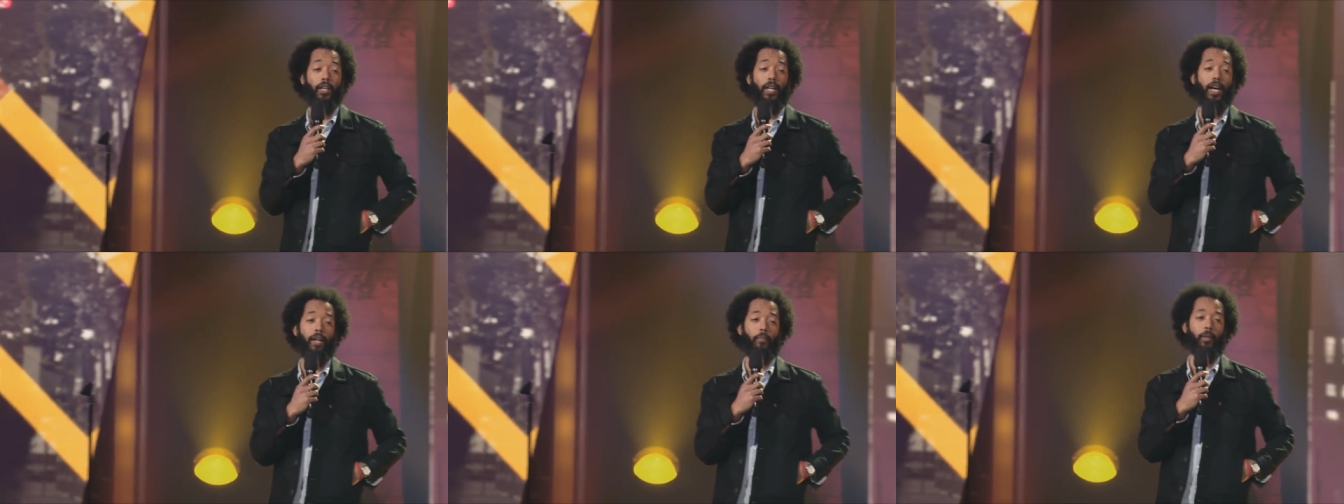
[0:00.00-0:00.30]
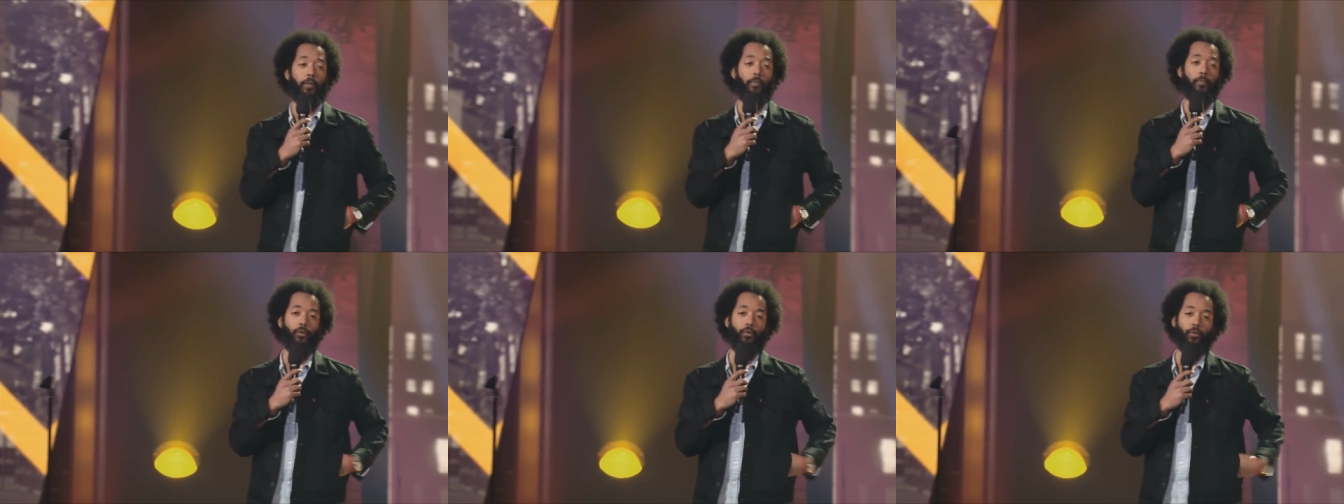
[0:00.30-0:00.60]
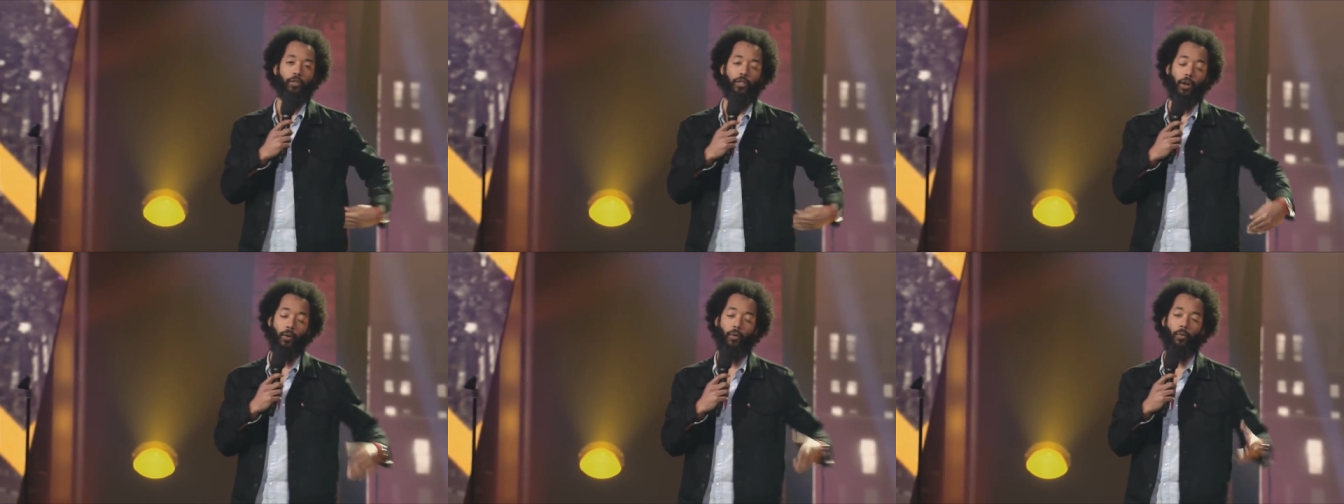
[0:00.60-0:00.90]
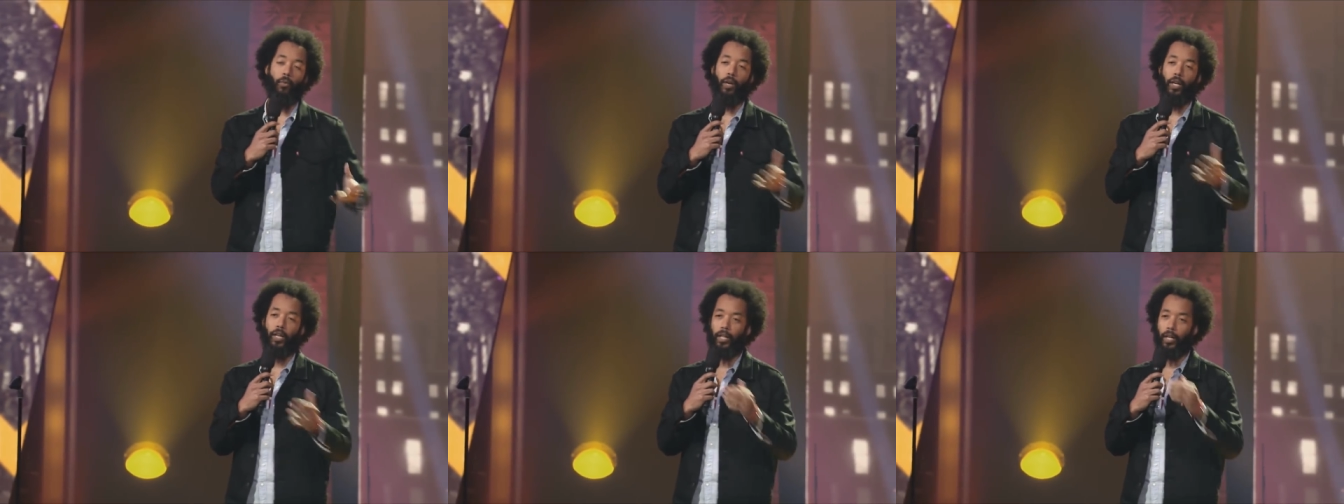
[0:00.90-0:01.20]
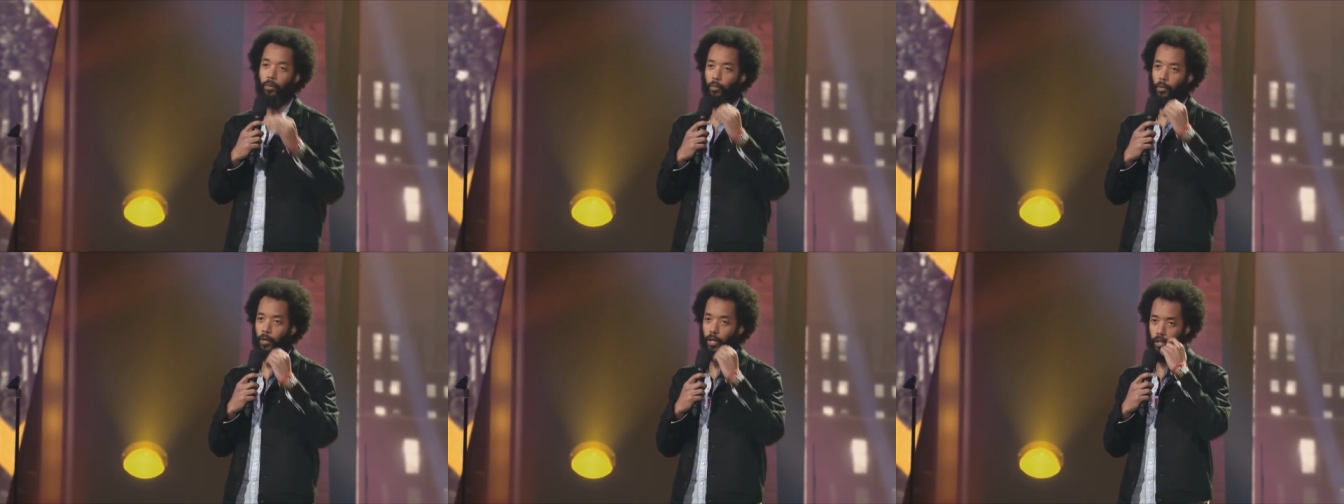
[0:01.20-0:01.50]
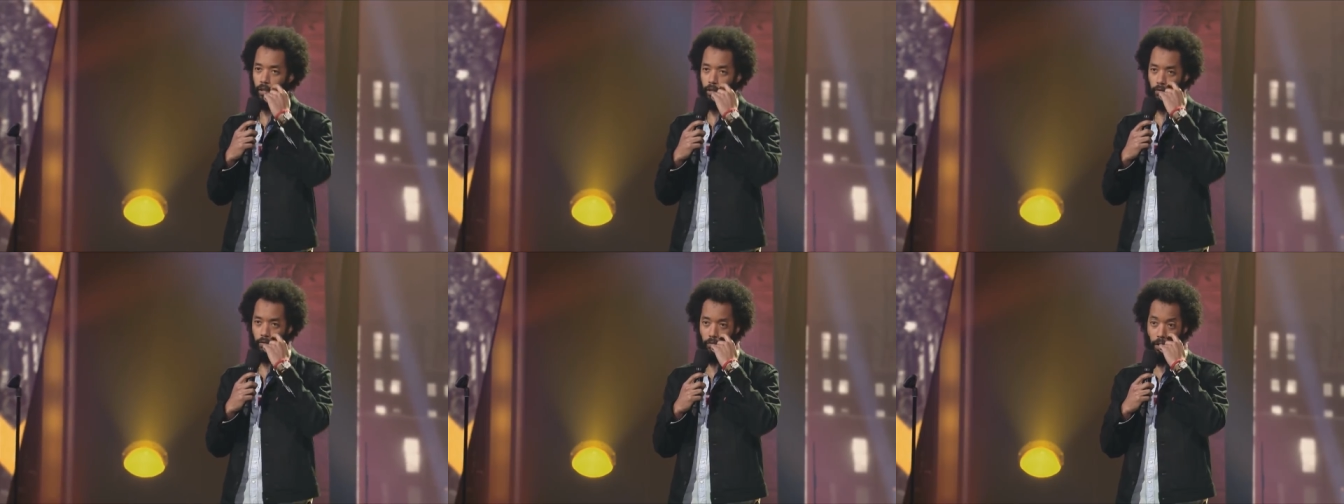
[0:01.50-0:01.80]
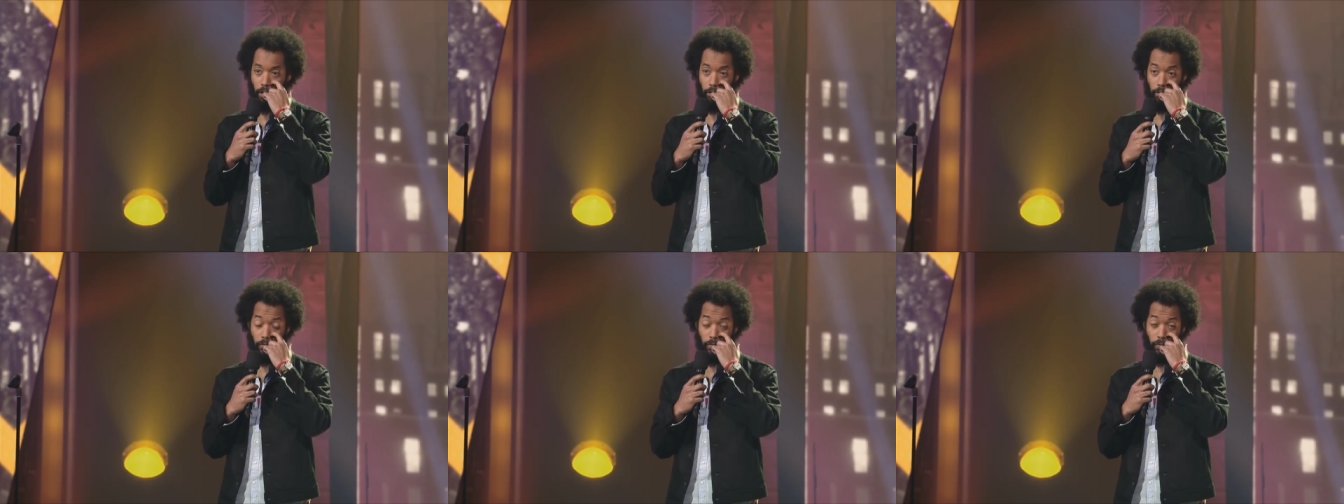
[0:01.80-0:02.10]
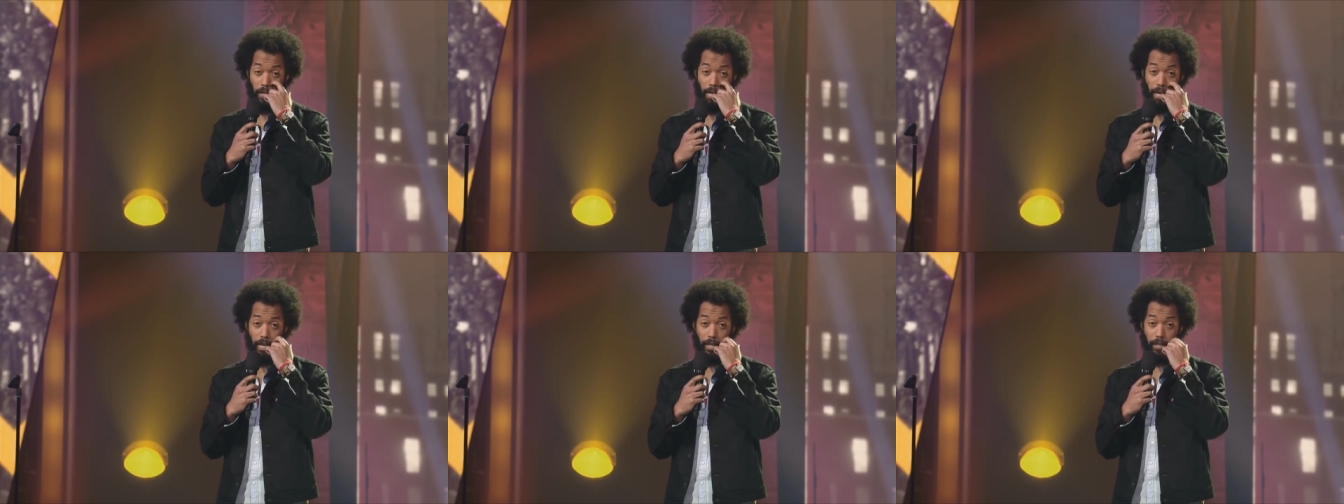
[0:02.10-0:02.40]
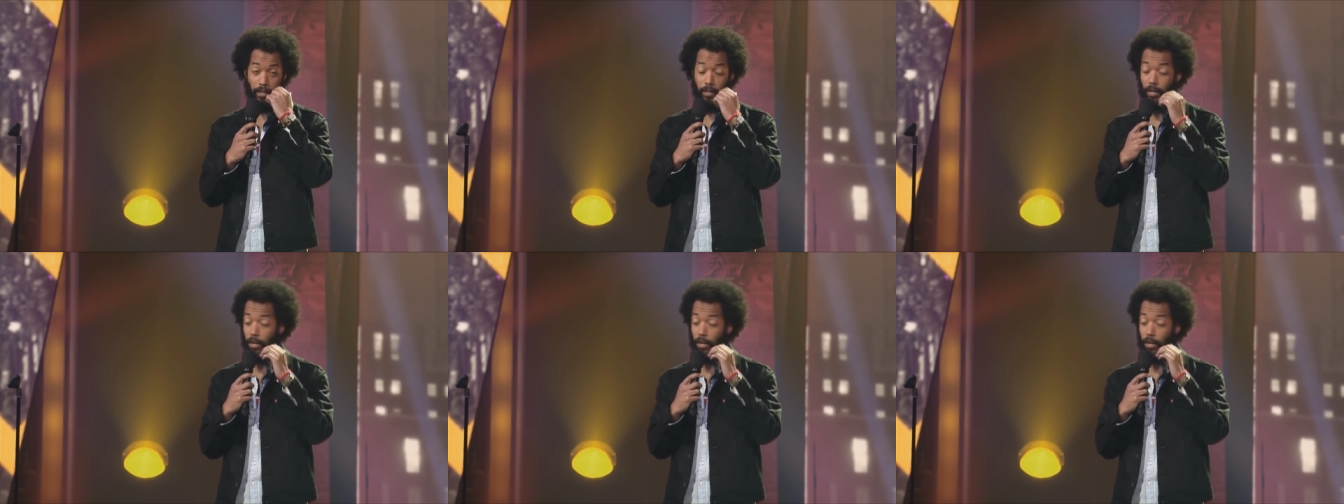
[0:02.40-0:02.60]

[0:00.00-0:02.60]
a lot of people who don't want to get rid of the Confederate flag.